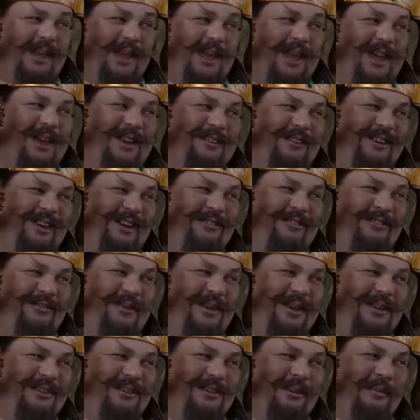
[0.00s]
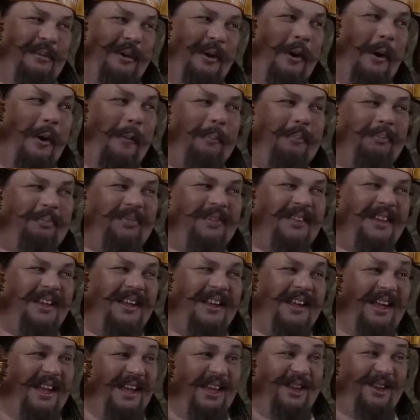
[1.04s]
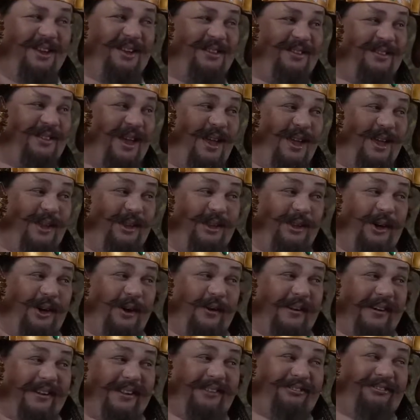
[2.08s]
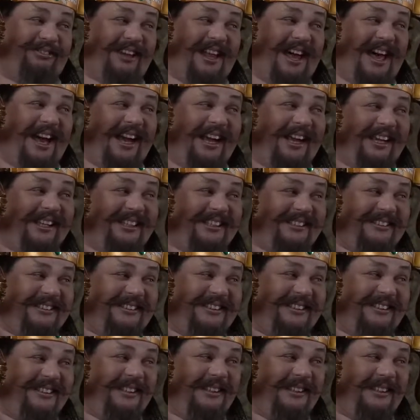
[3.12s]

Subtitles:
you've given me some hope. You say you know where the flag is.